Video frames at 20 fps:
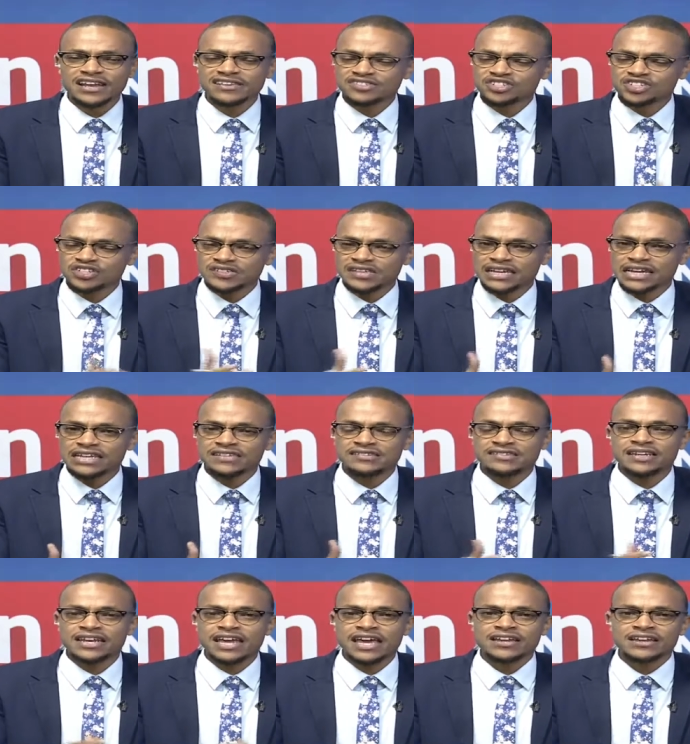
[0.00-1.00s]
Let's just
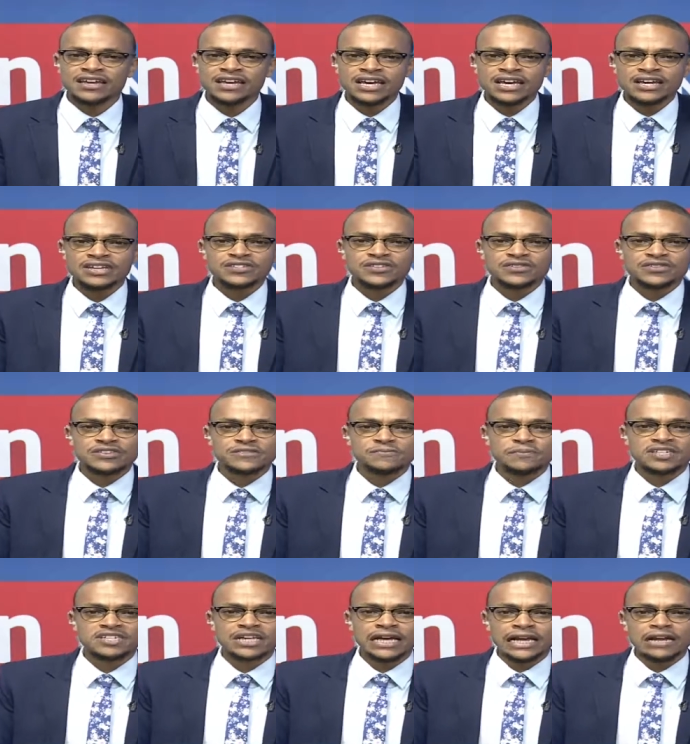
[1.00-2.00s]
listen in to this
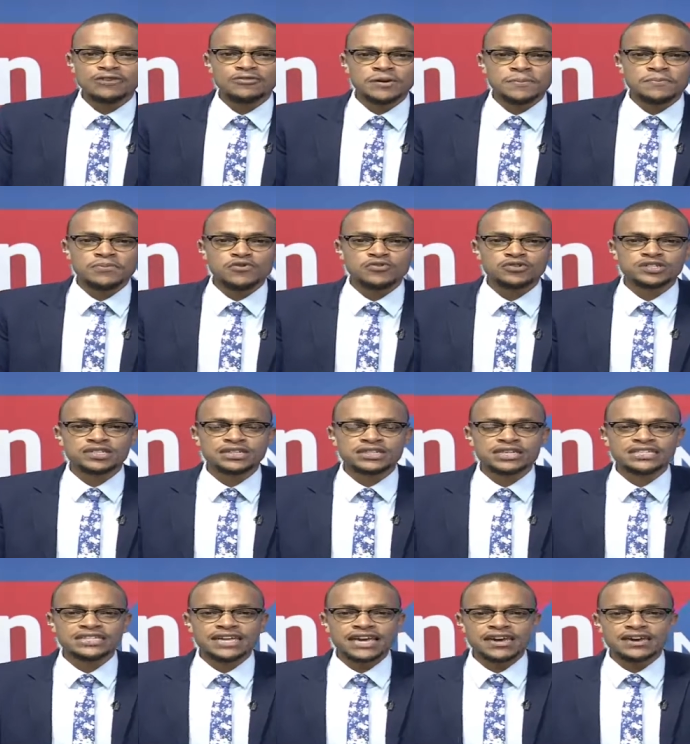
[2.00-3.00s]
particular report
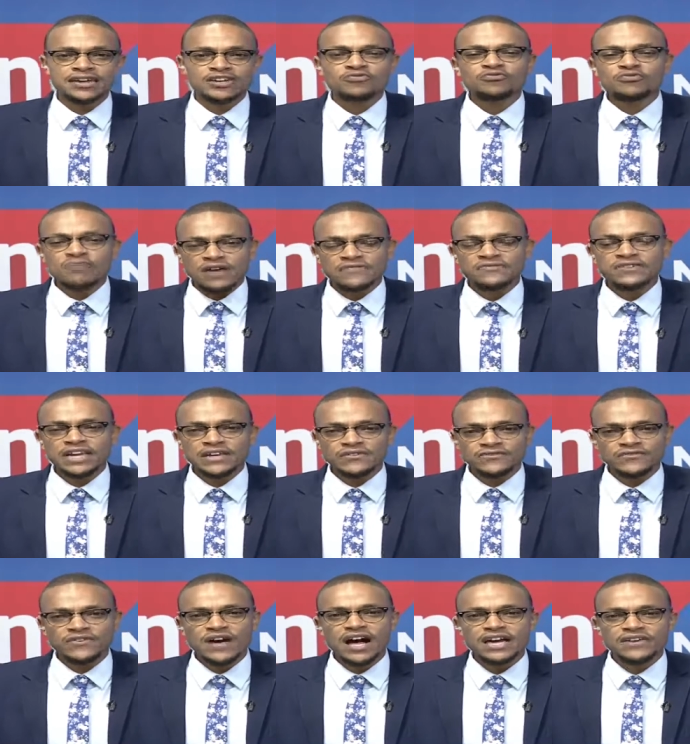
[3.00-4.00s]
that aired roughly
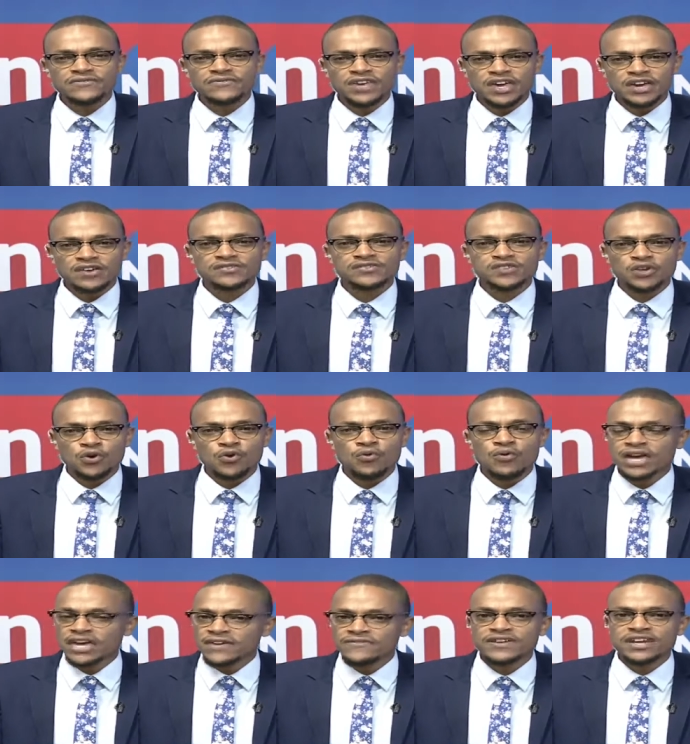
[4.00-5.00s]
five years
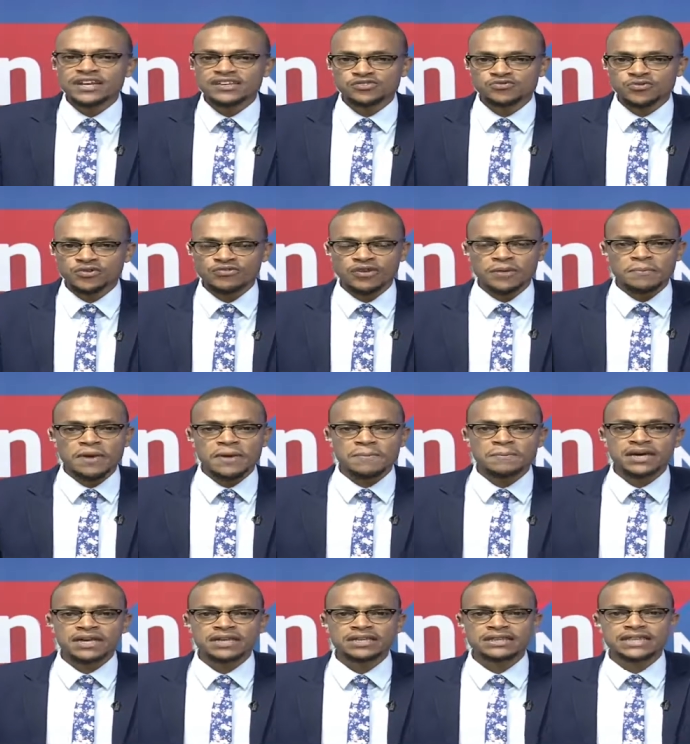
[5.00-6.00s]
ago, even as we
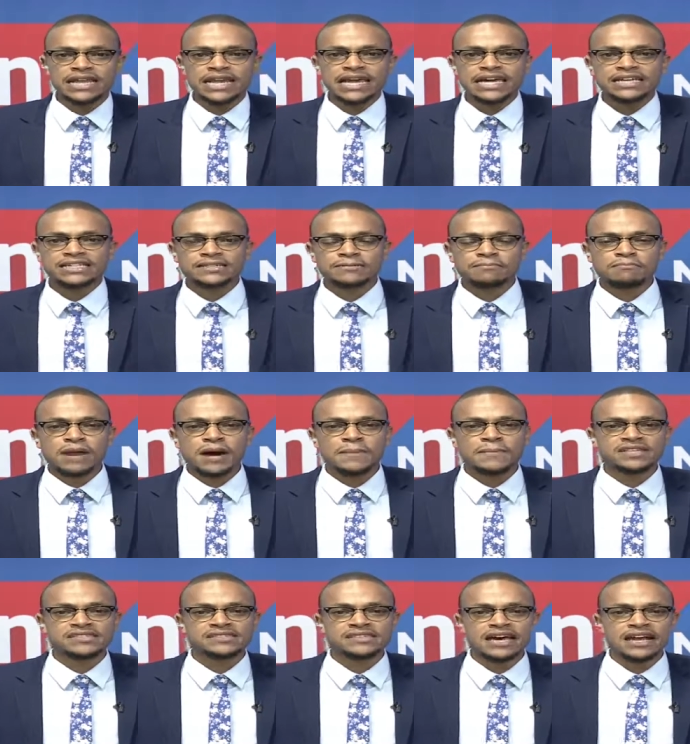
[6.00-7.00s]
remember the late
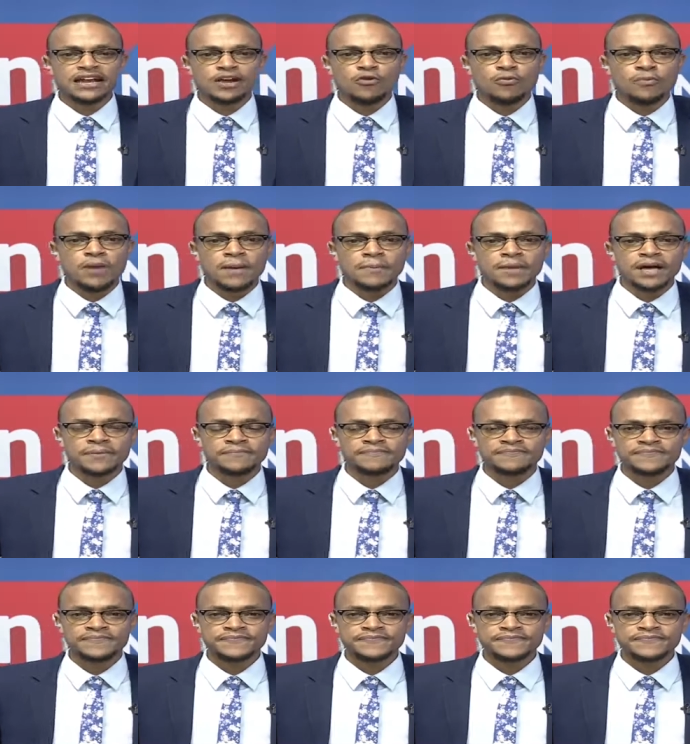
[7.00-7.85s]
Mama Sarah Obama.